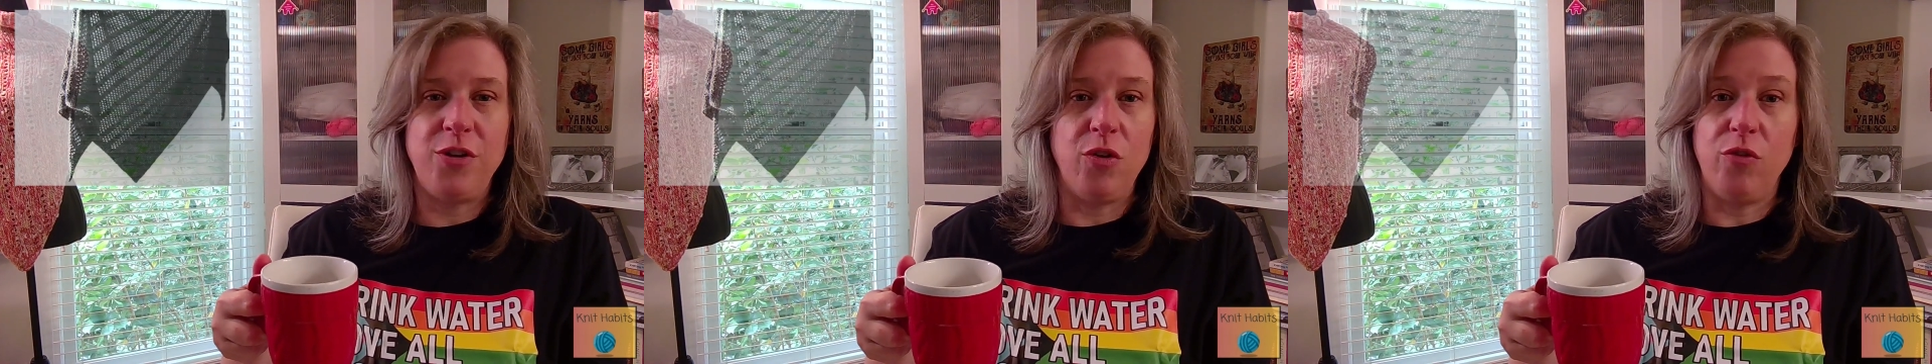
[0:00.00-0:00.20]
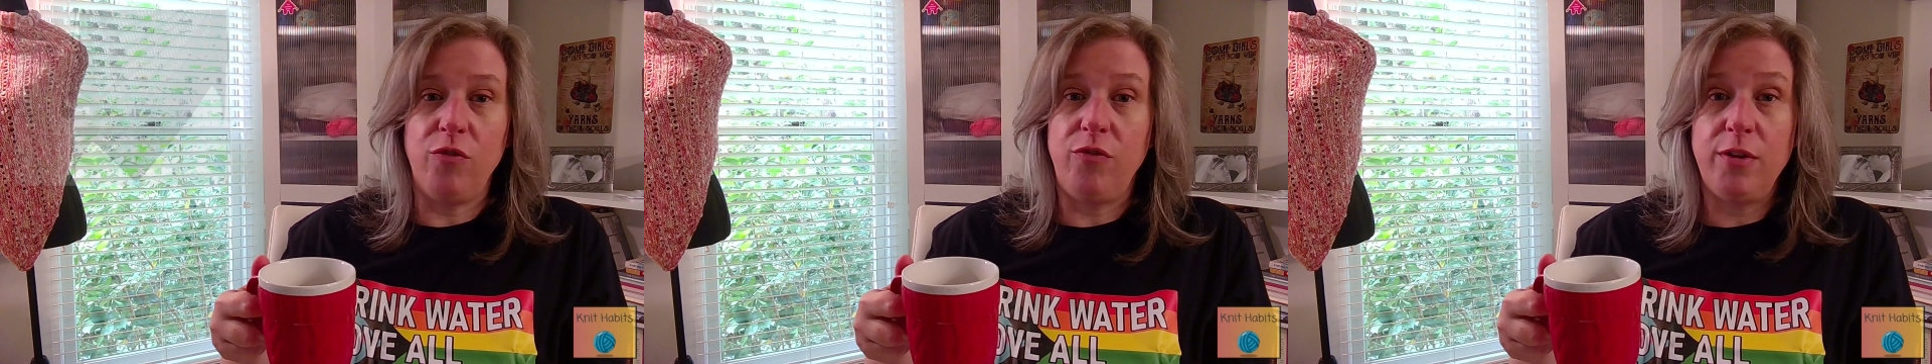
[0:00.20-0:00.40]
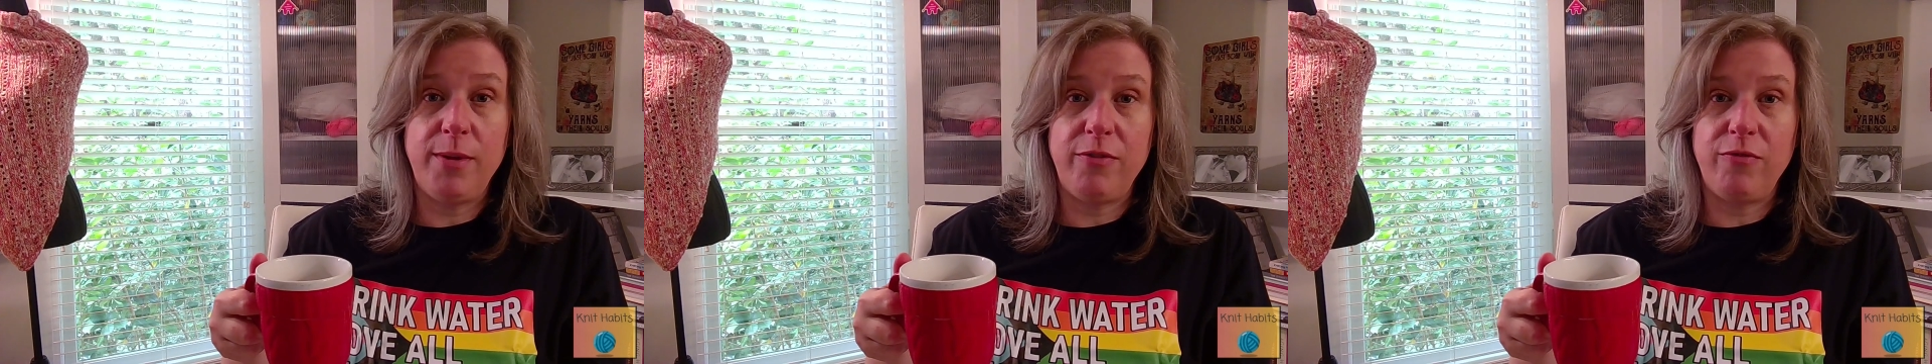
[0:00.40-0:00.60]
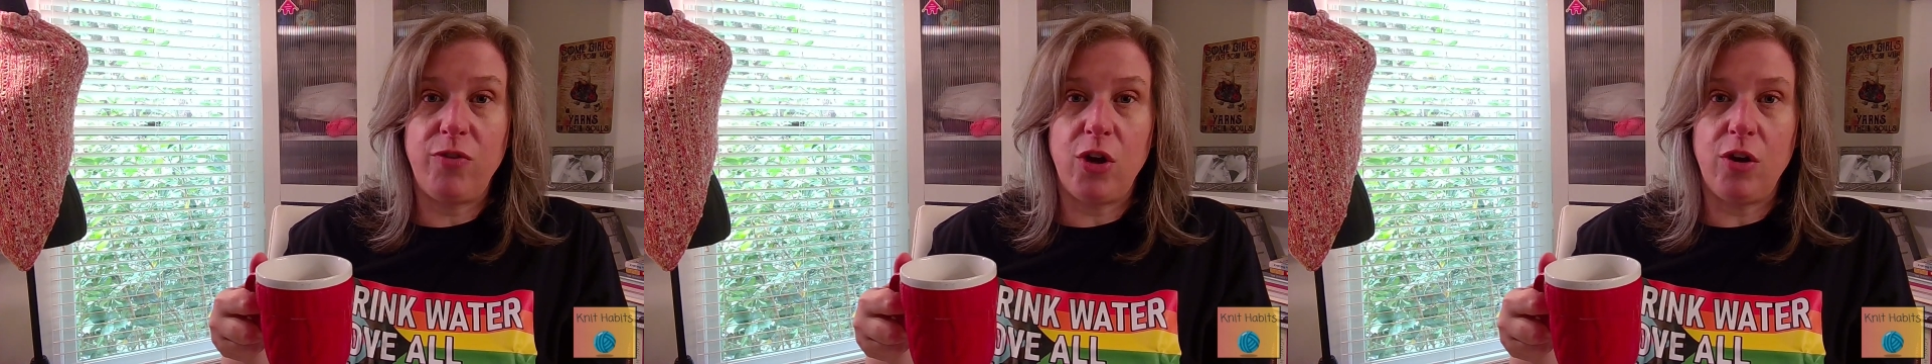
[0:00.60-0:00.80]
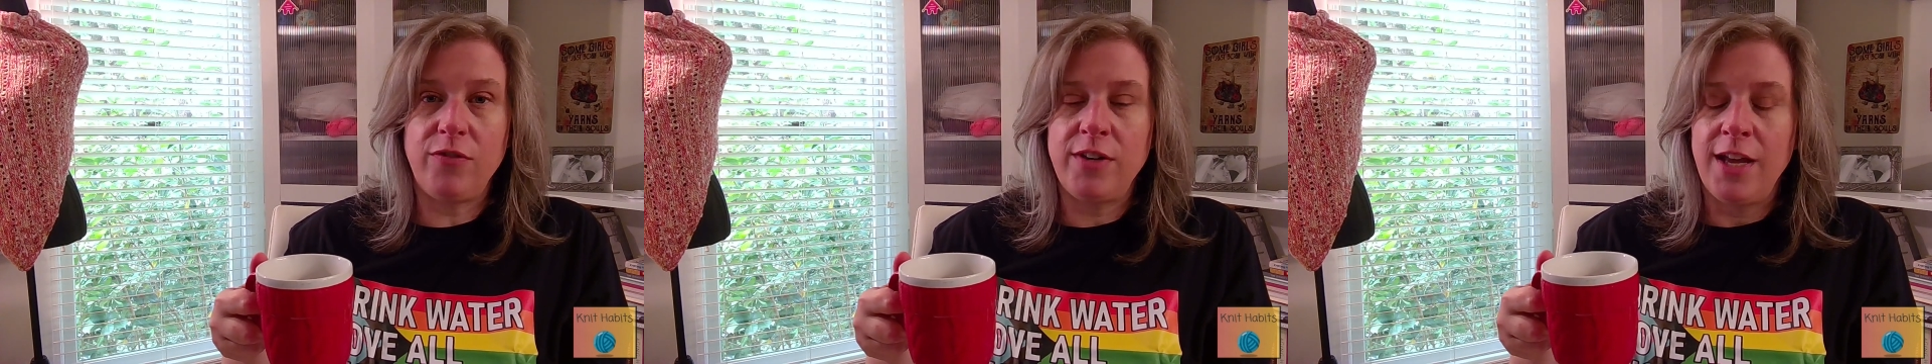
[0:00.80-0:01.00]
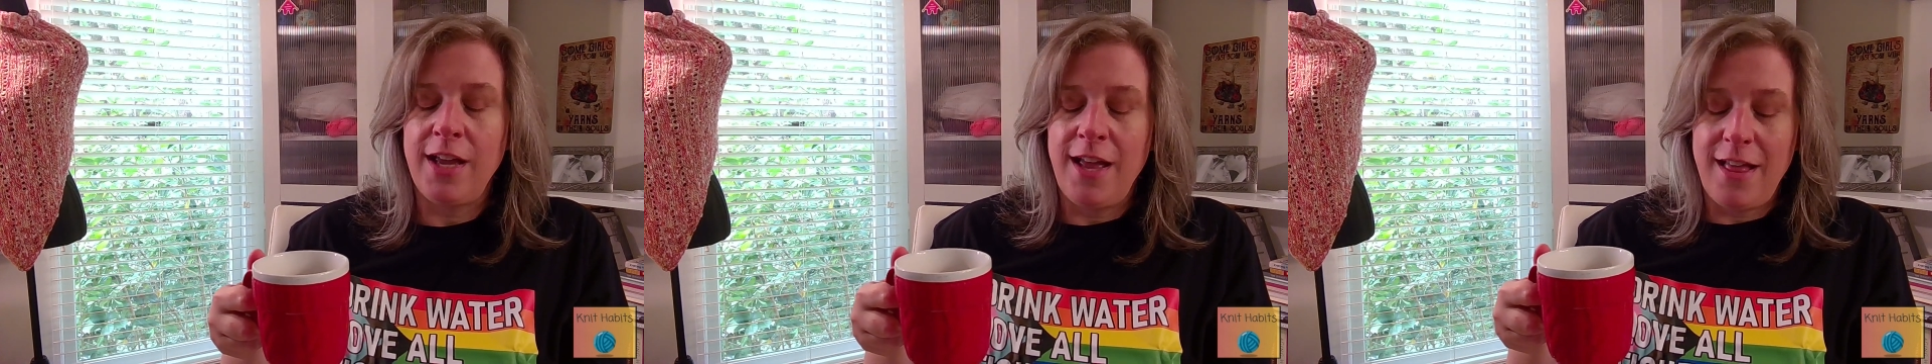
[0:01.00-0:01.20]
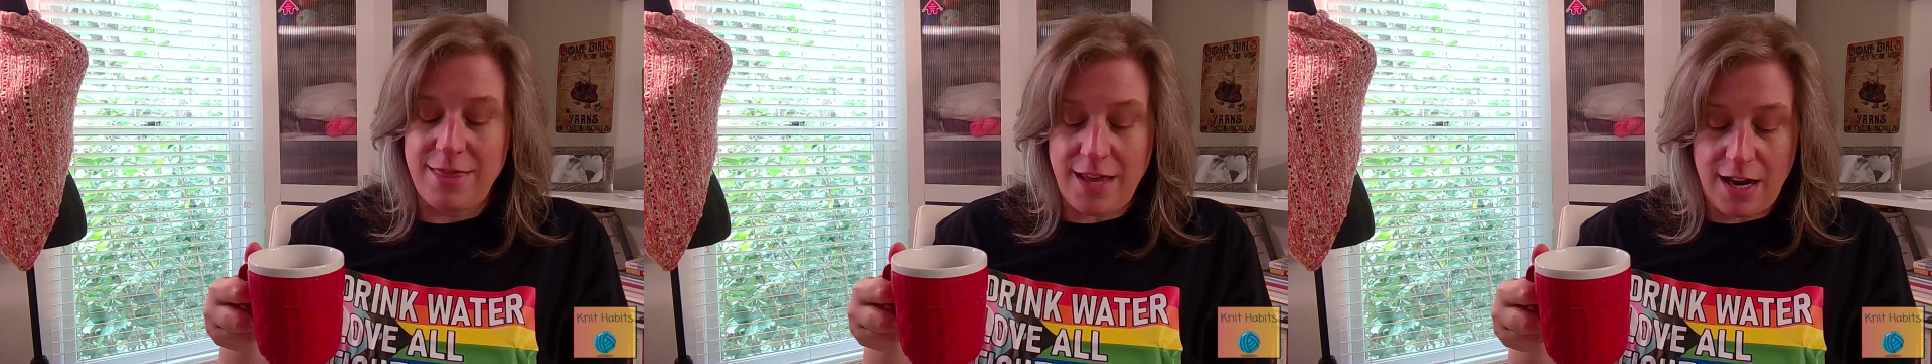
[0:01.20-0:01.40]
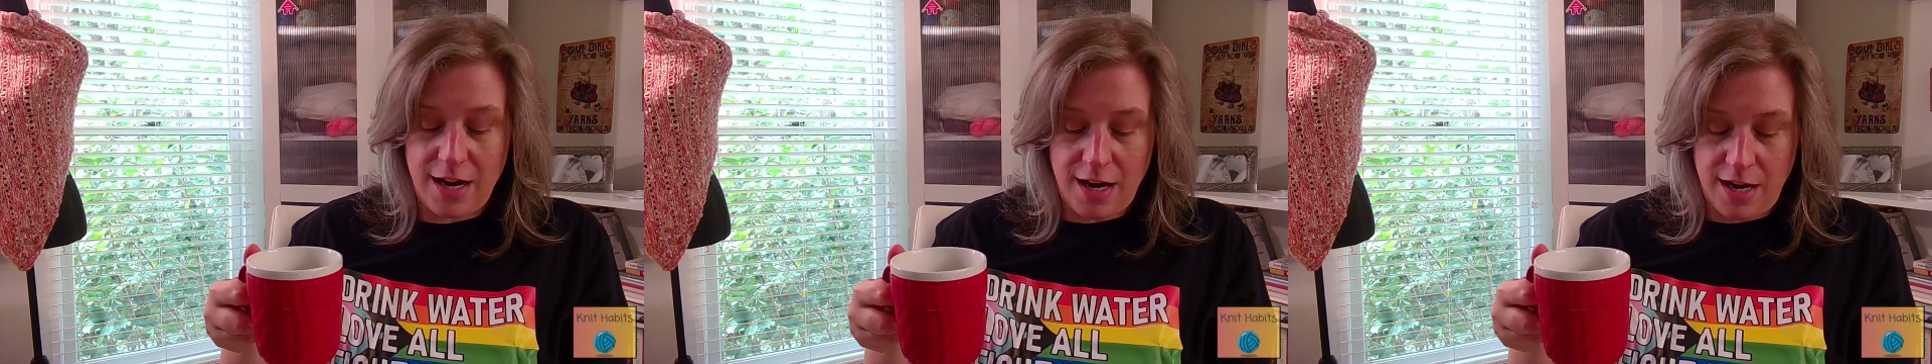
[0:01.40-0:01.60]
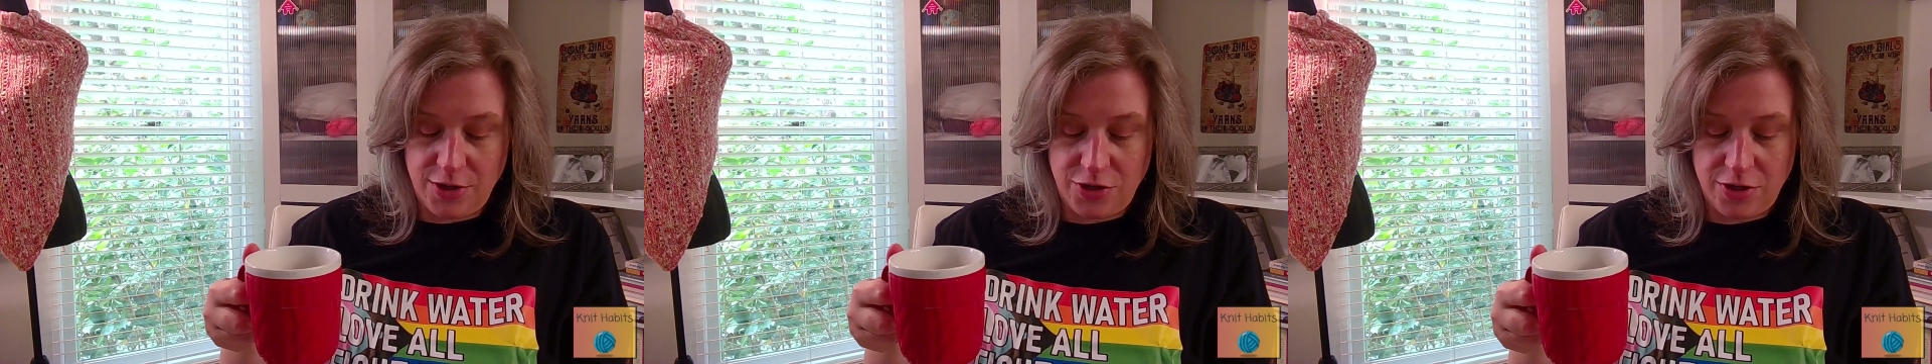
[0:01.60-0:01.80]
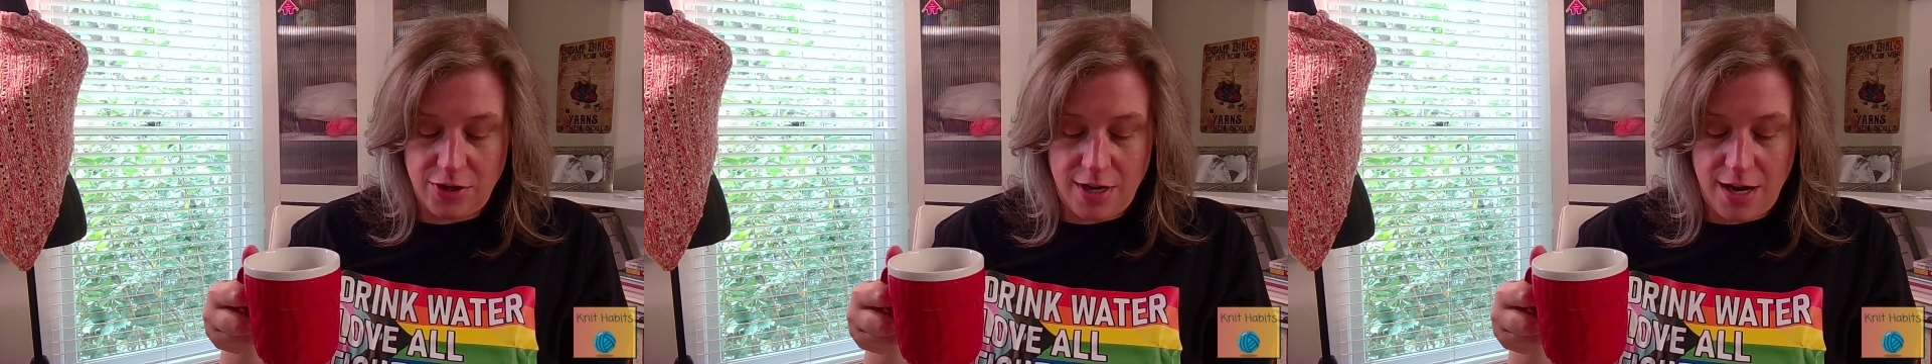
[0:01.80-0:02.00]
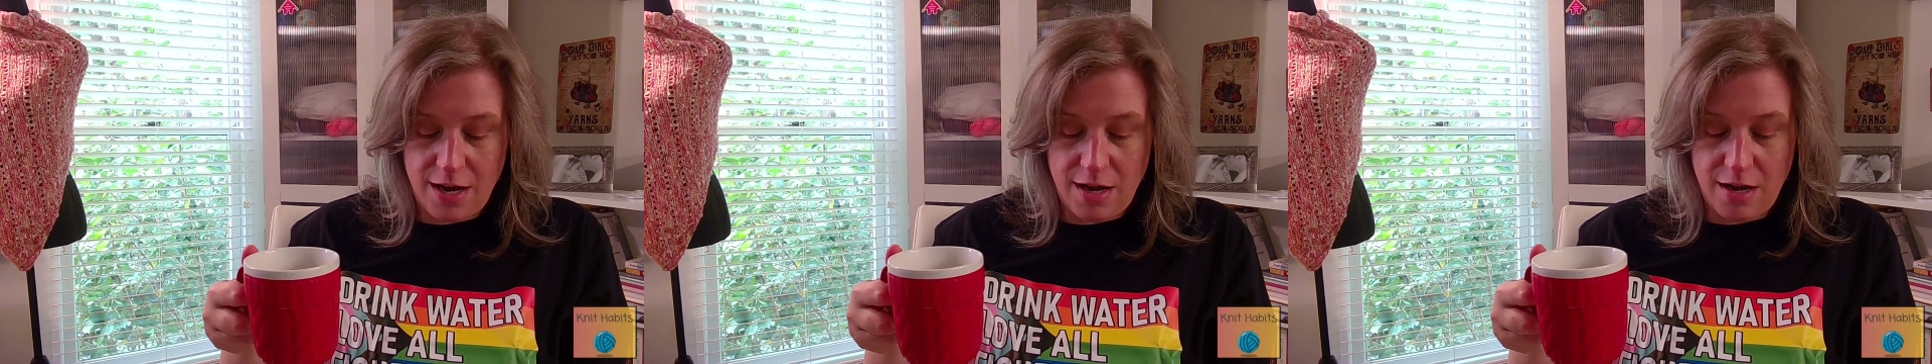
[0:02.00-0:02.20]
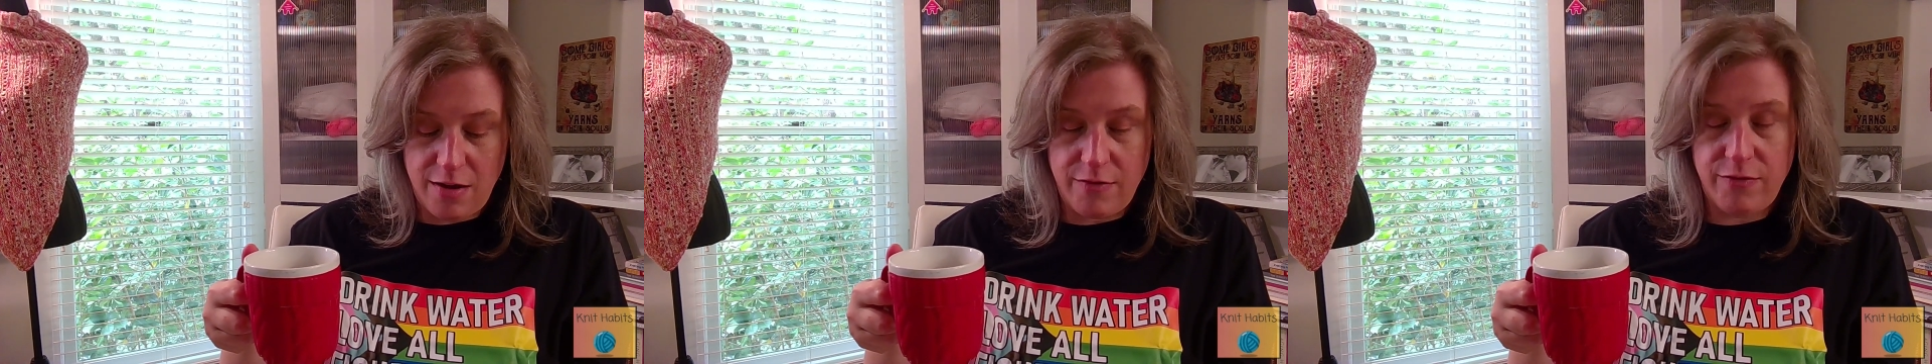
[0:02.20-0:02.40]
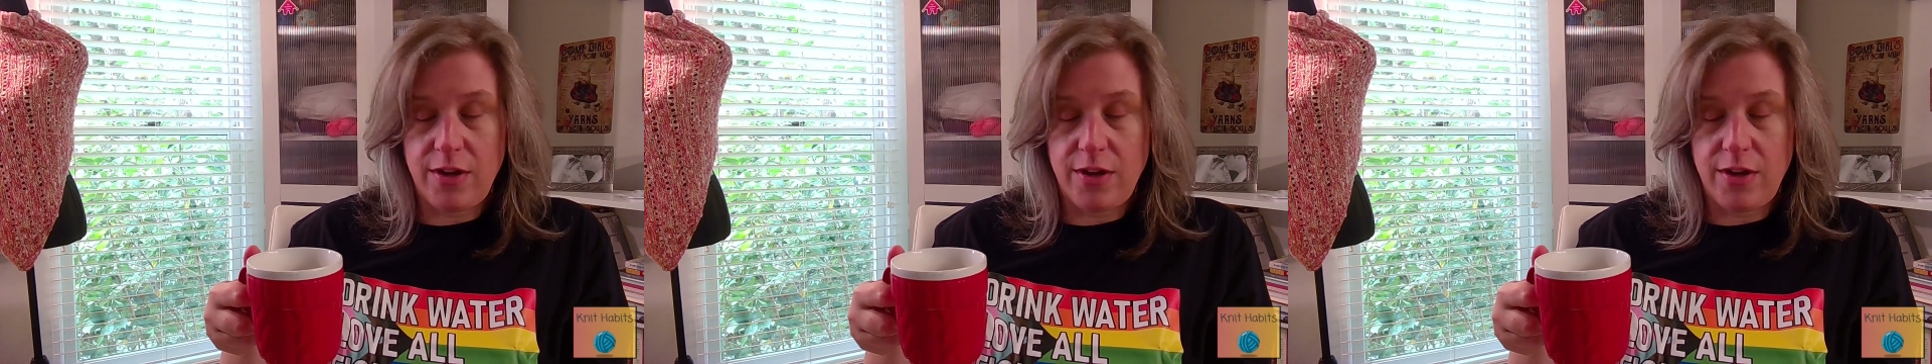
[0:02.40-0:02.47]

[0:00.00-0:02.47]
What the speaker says: no film involved, that I should have